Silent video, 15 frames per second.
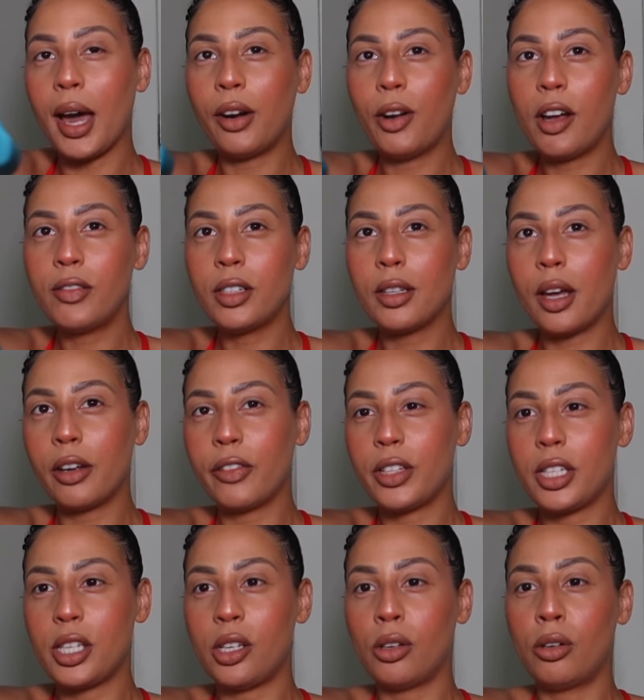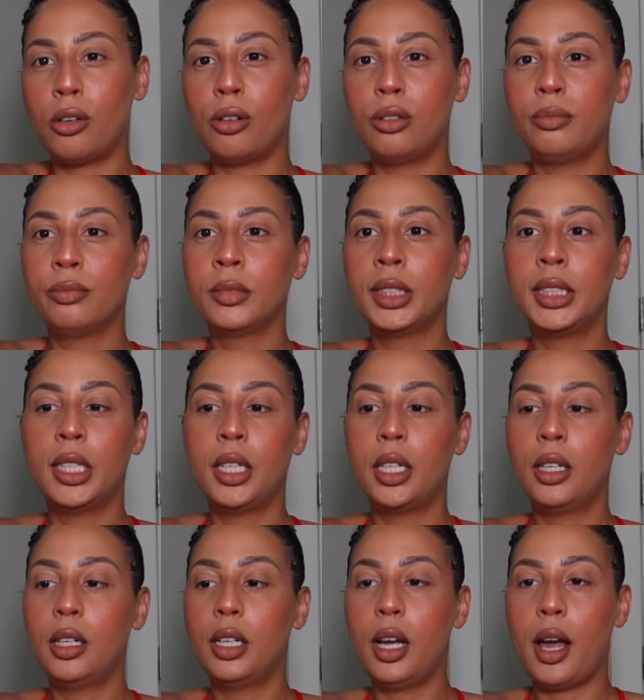I don't have a lot of teal
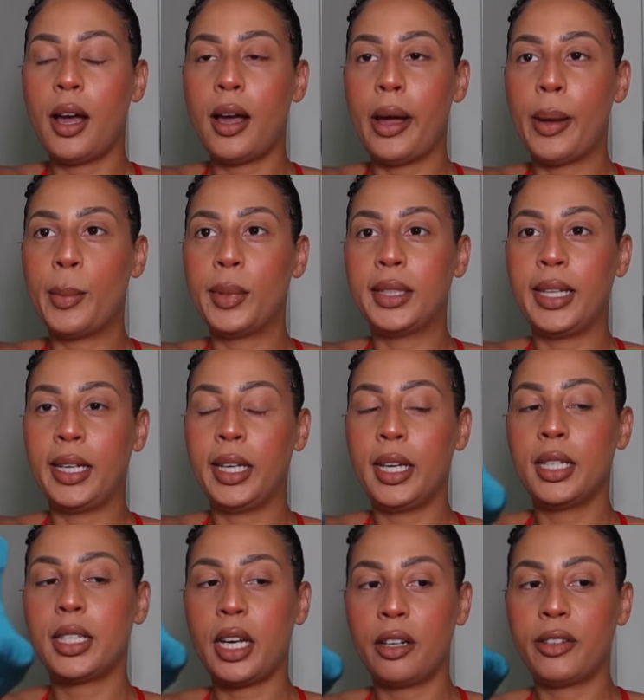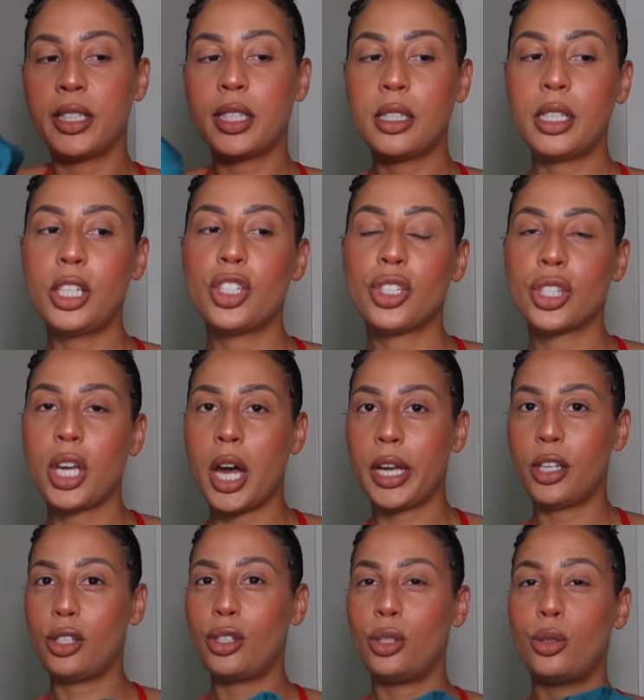um, leggings and I recently just got
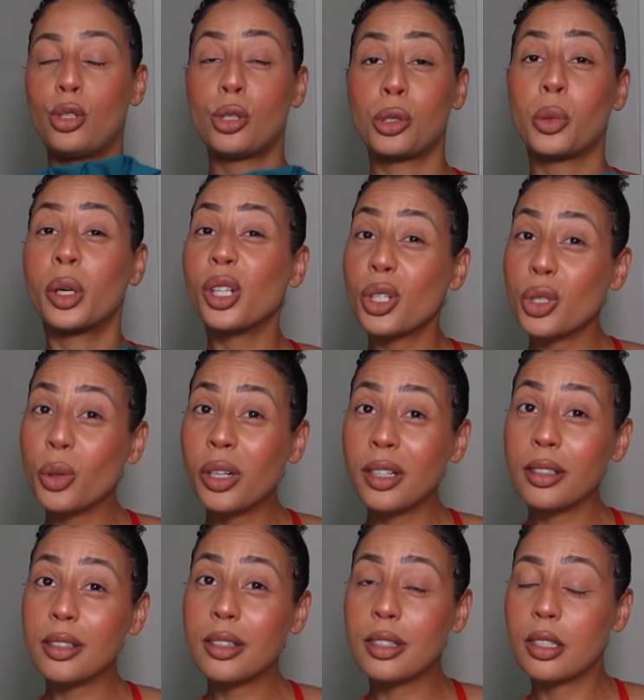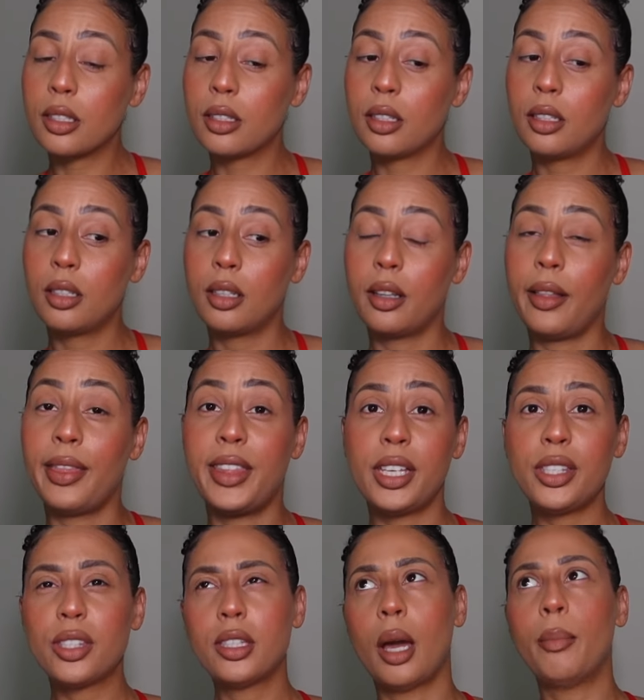into short shorts
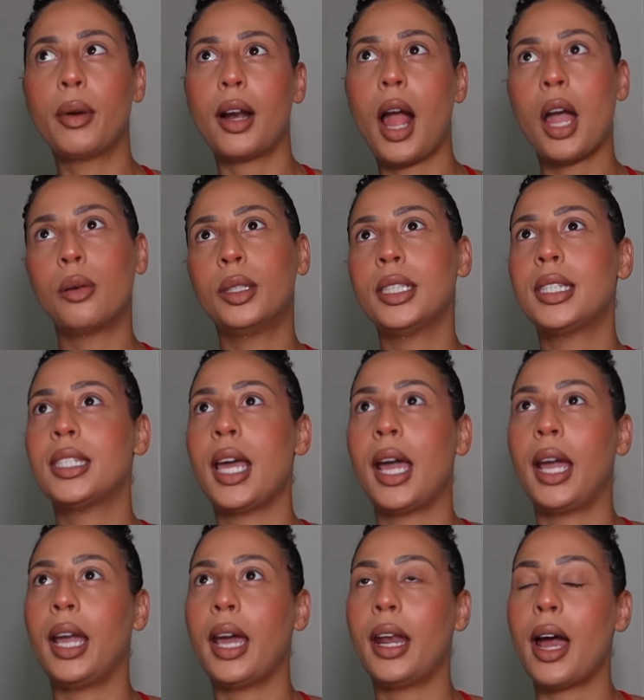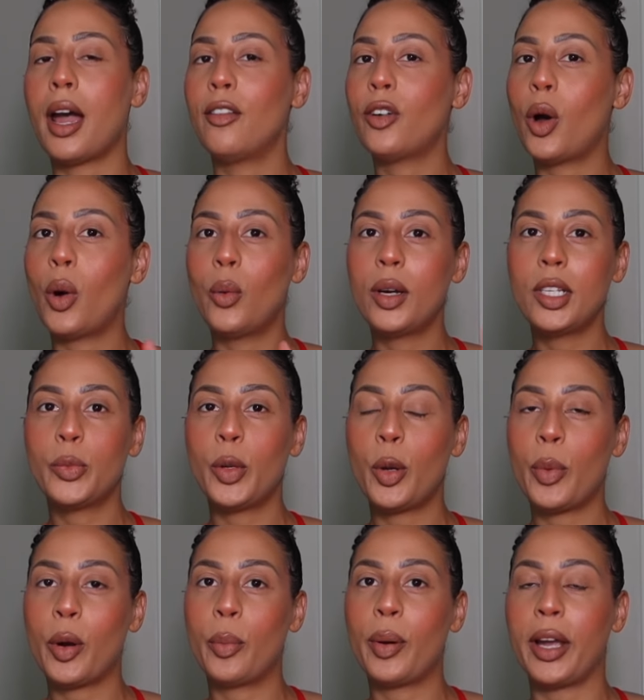this summer I would say and I've always been
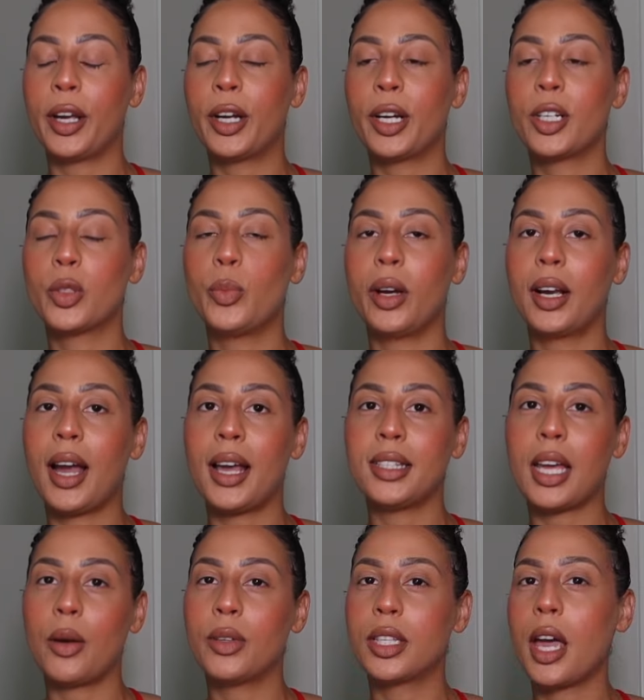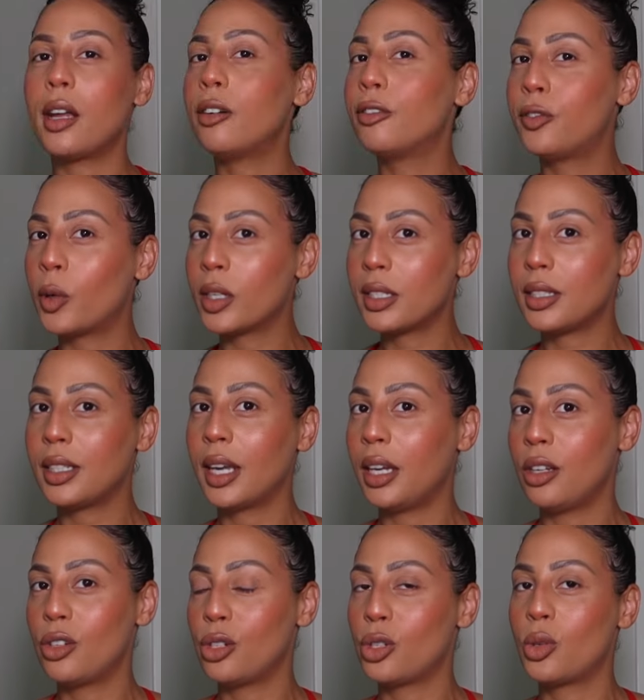about bikers but guys I was kind of forced to get
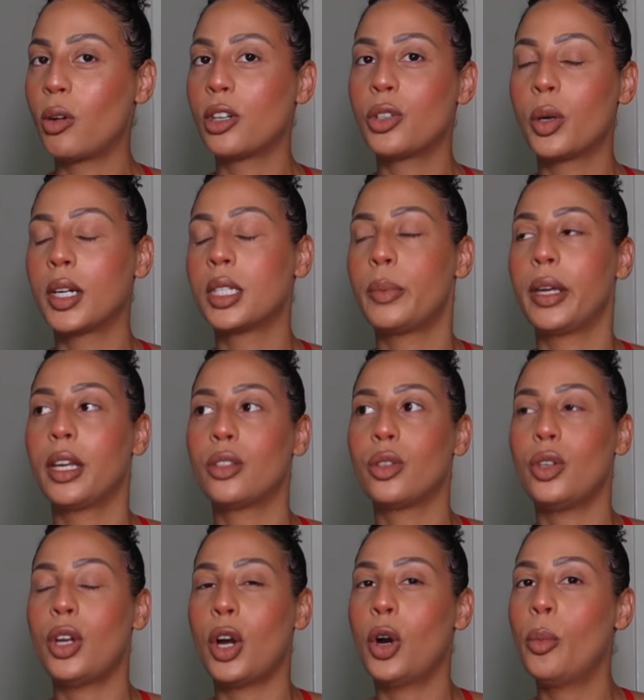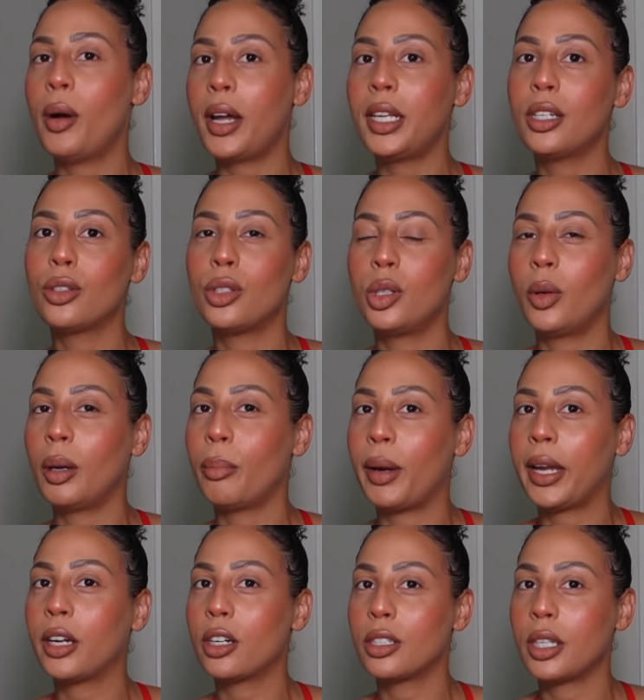into short shorts because nobody is doing
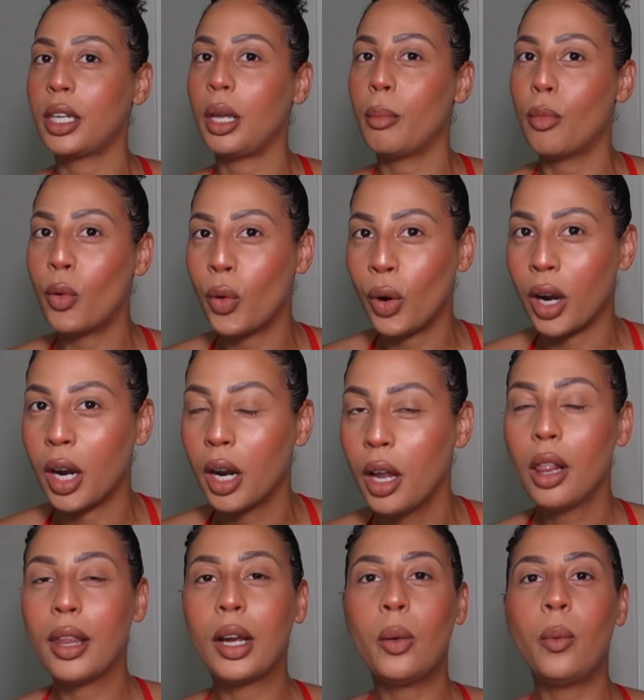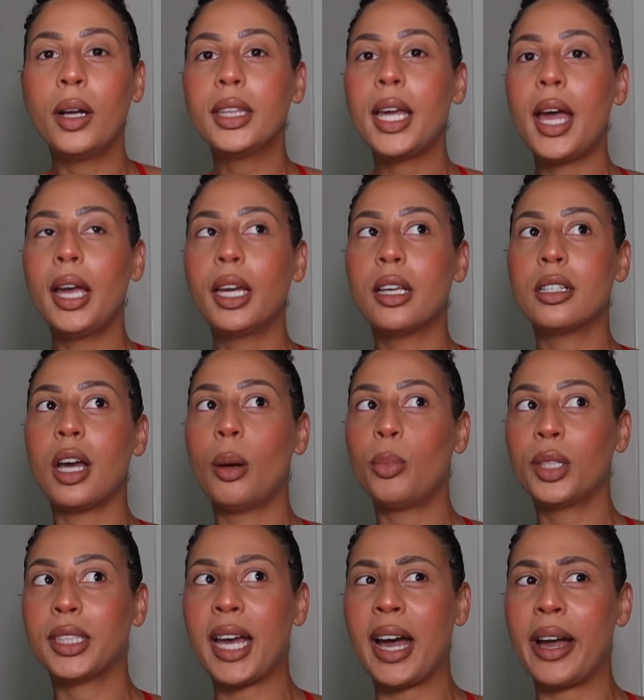bikers anymore like what the heck is up
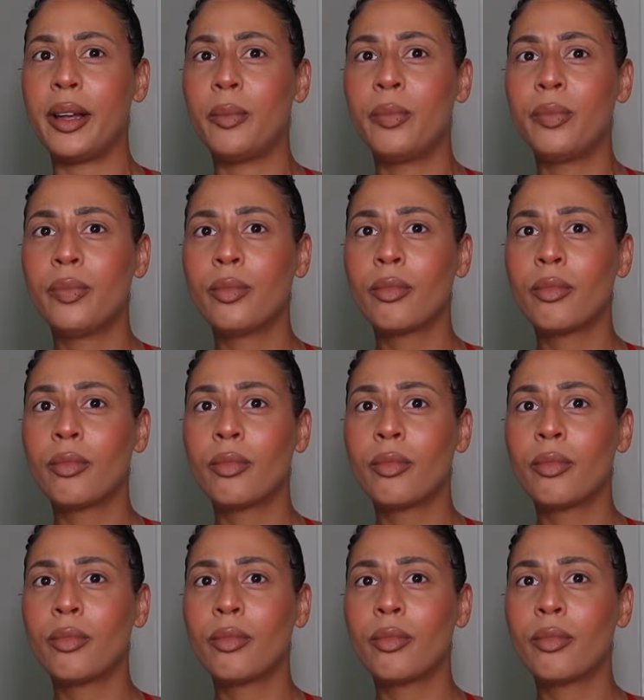with that